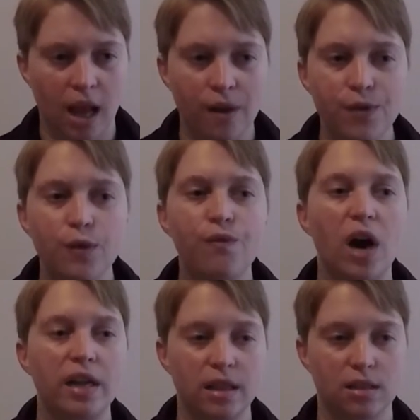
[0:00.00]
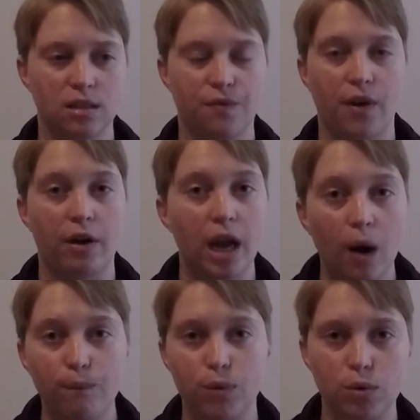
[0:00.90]
if you find this very
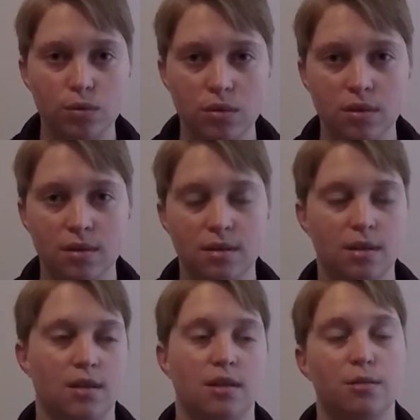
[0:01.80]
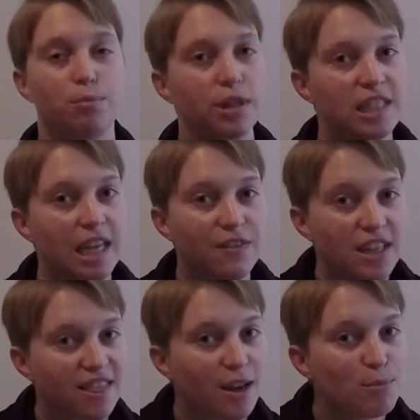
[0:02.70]
helpful, please give
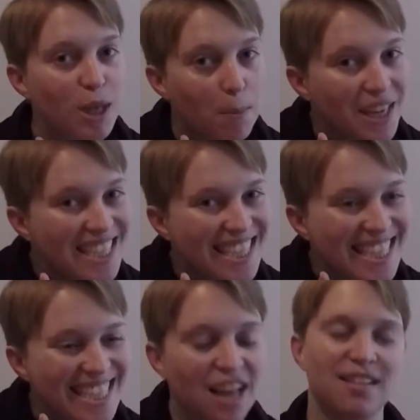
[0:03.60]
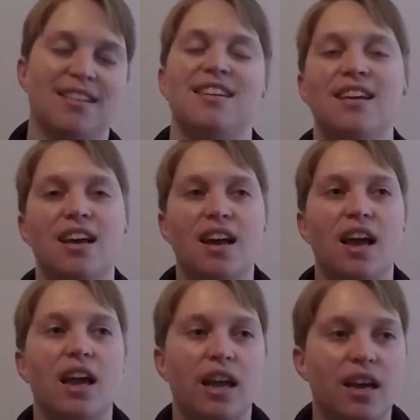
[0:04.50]
it a thumbs up.
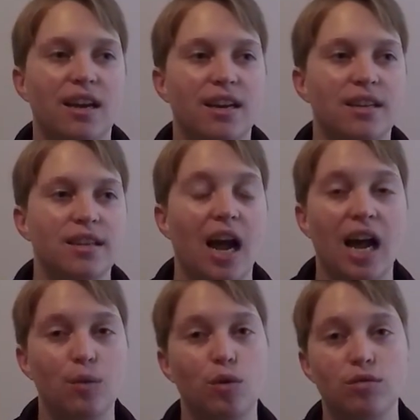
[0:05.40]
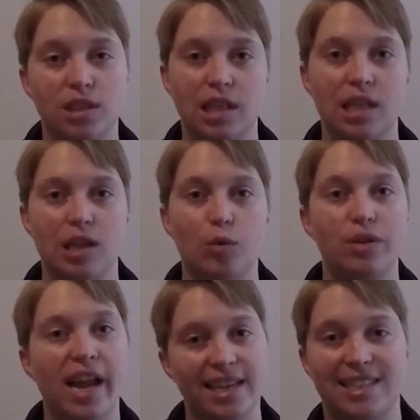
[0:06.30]
And I will see you
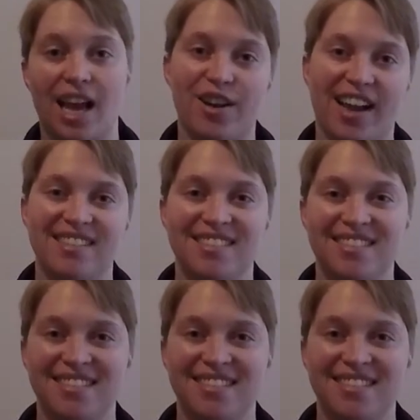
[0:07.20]
next Saturday.